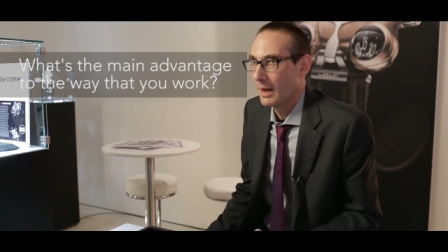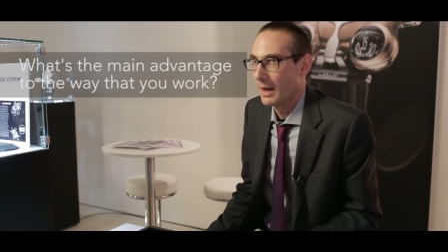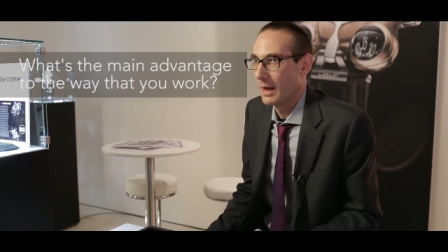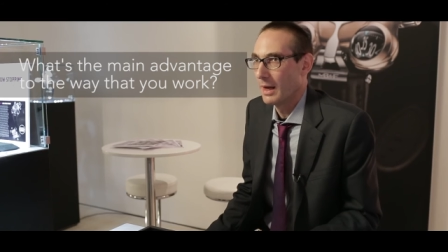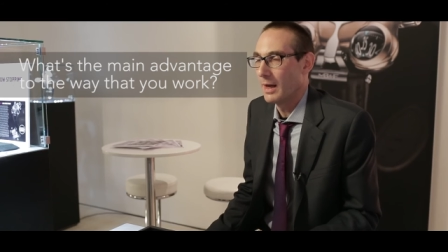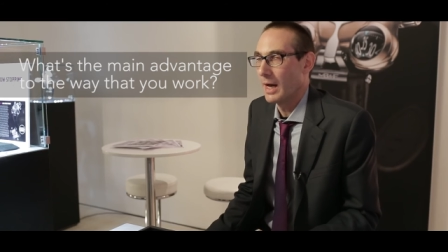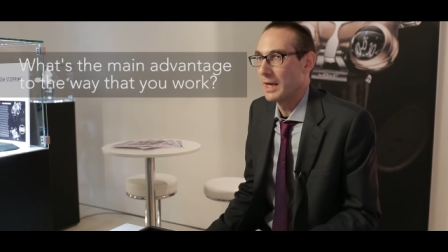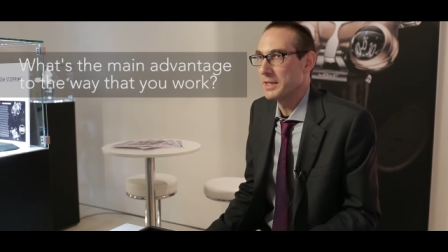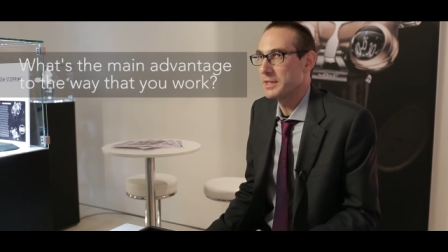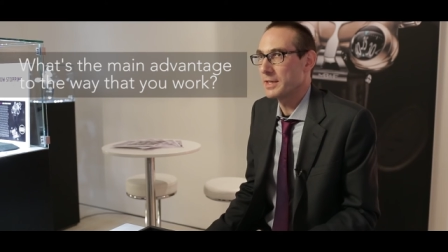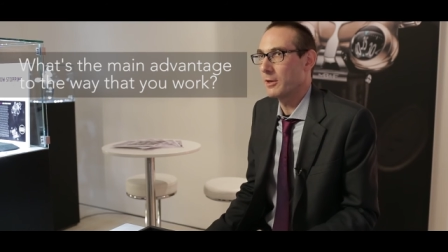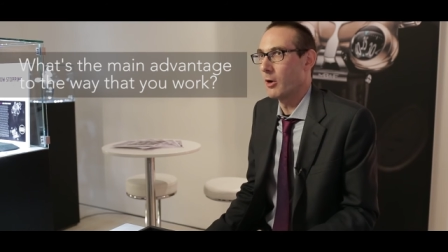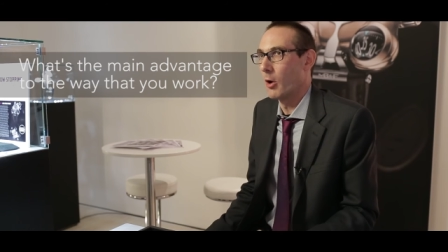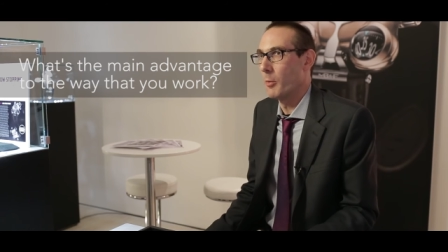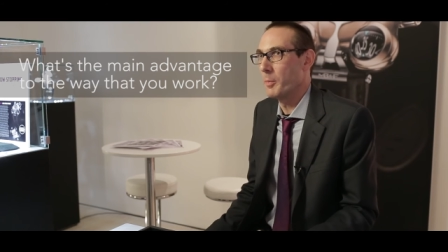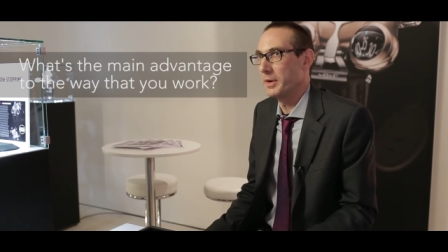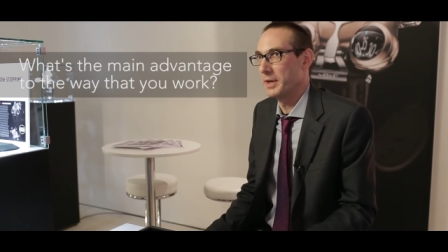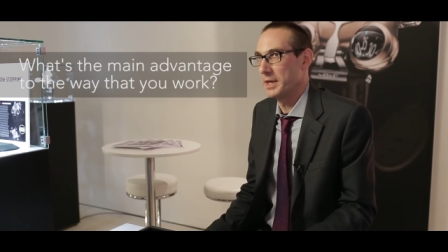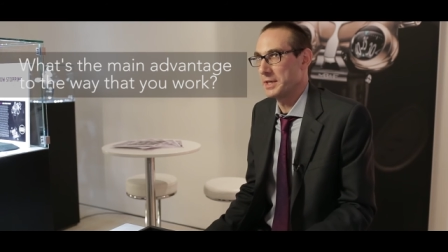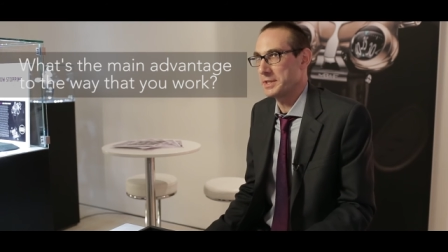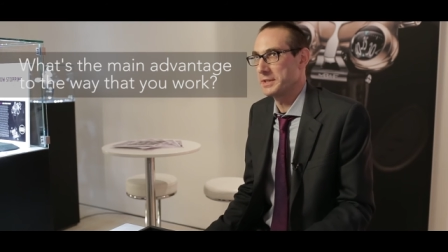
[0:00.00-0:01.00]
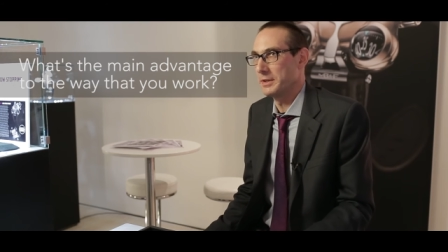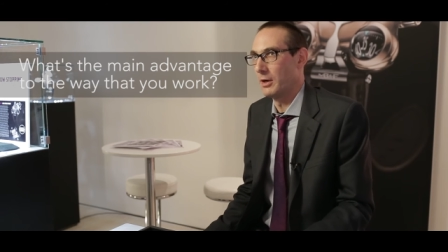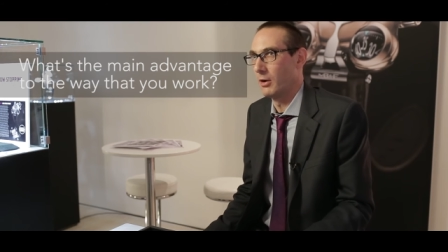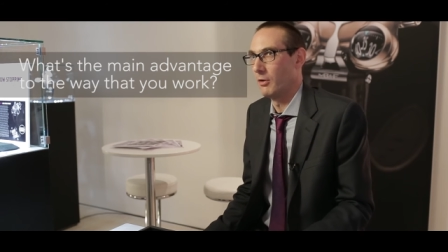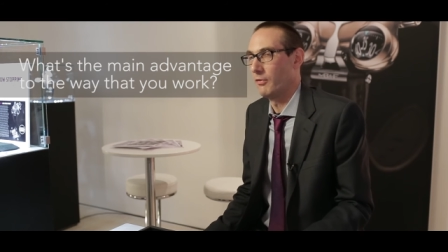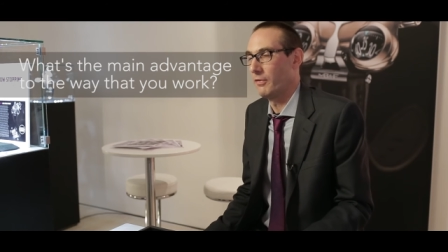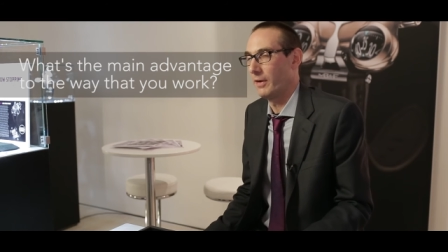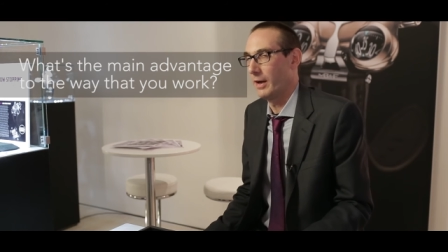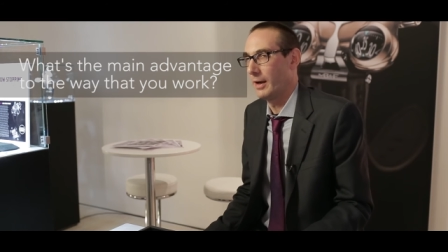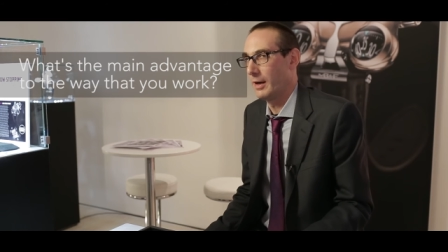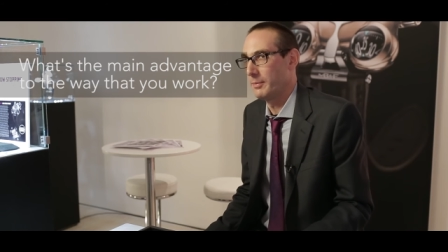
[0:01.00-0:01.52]
It's a combination
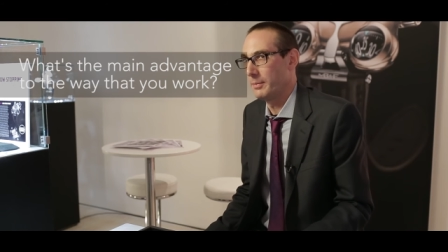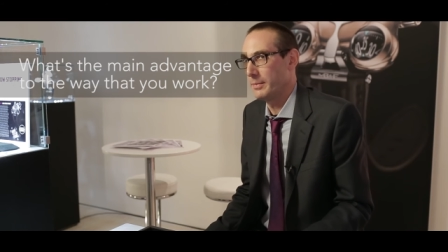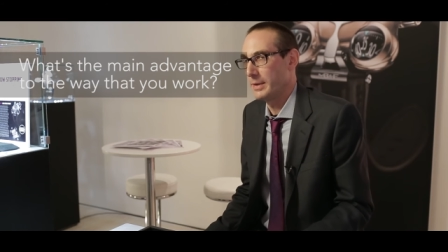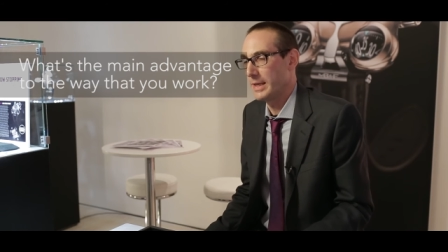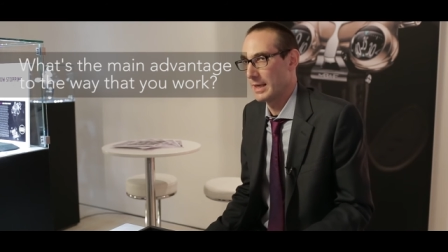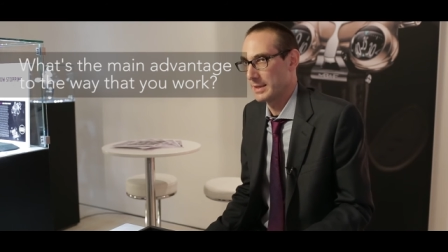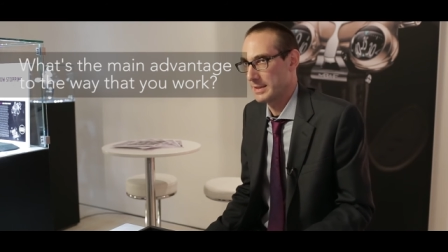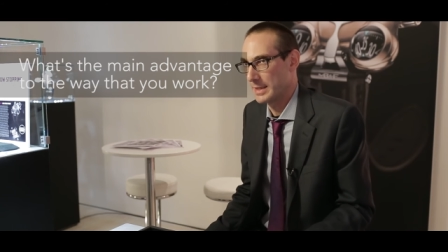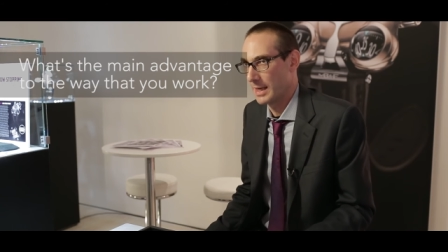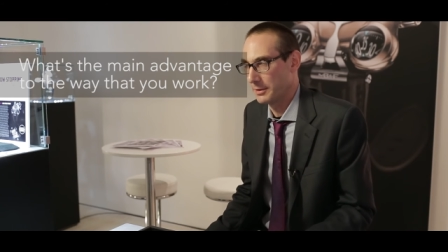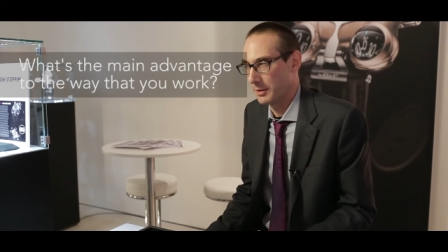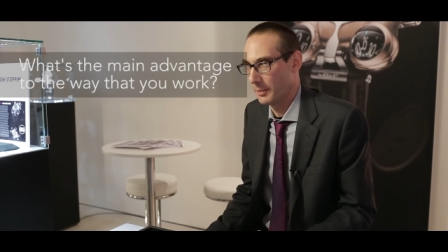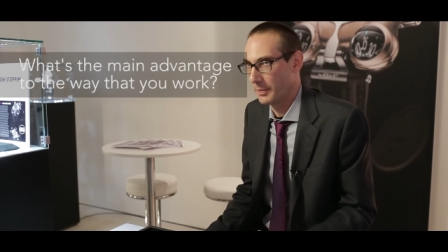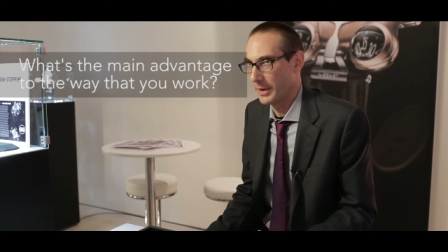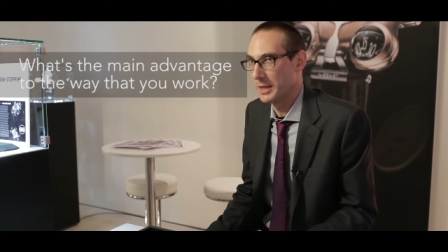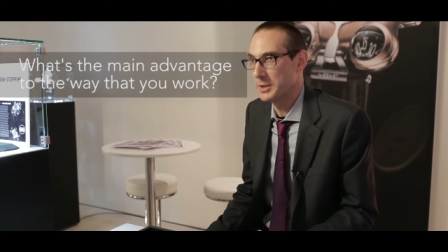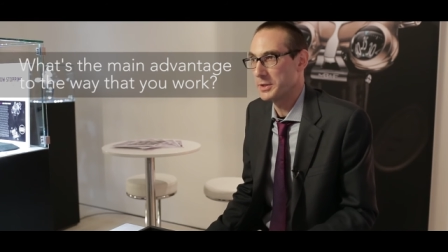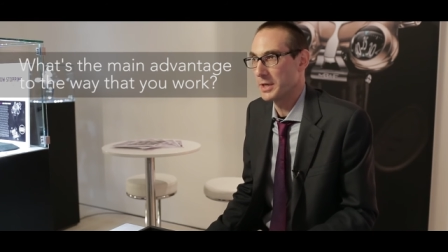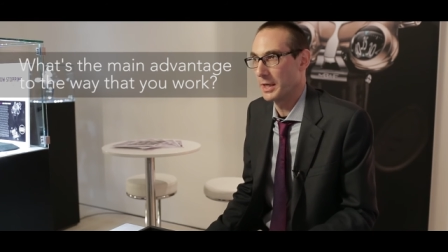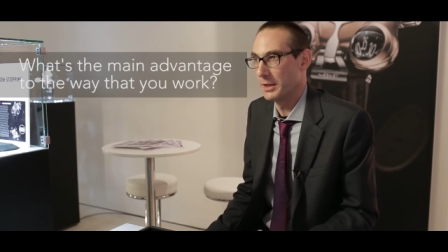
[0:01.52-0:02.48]
of yes, at the bench,